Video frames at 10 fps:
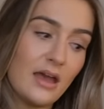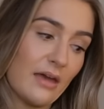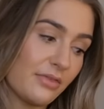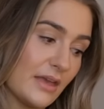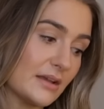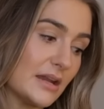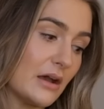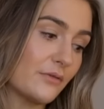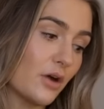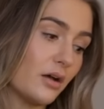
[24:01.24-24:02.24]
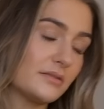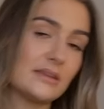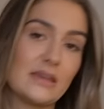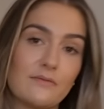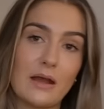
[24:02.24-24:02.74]
I think now I've got
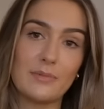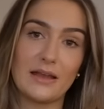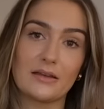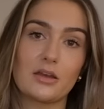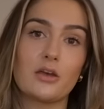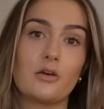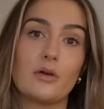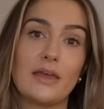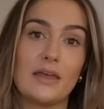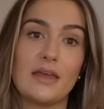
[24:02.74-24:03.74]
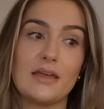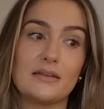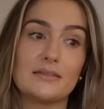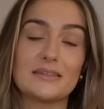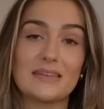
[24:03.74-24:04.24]
the Rabeanco
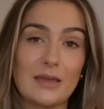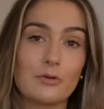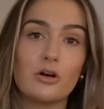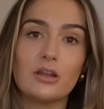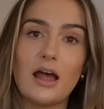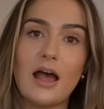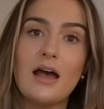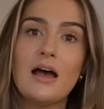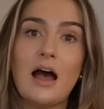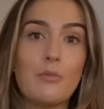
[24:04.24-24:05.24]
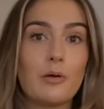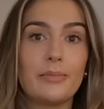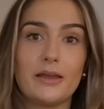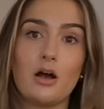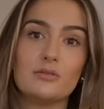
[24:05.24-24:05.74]
in the same colour. I'll
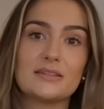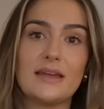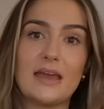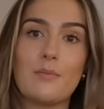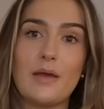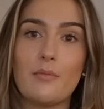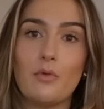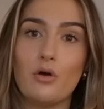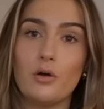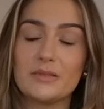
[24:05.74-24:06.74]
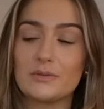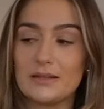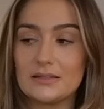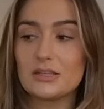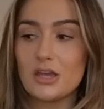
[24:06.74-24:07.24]
probably alternate a bit more
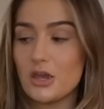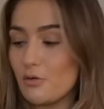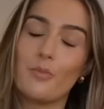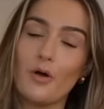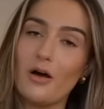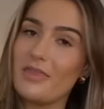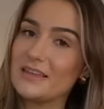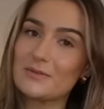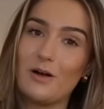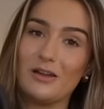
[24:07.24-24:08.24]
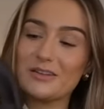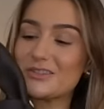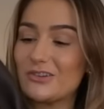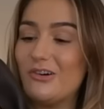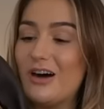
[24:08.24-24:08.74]
between the two, but this one
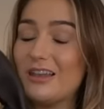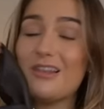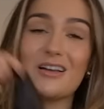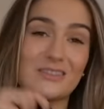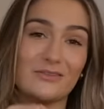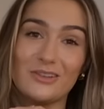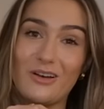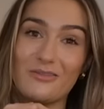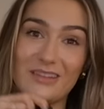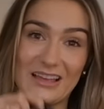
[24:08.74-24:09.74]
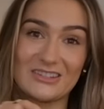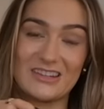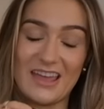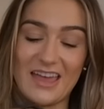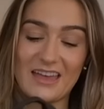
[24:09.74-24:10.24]
saw a lot of love last
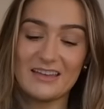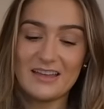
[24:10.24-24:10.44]
year,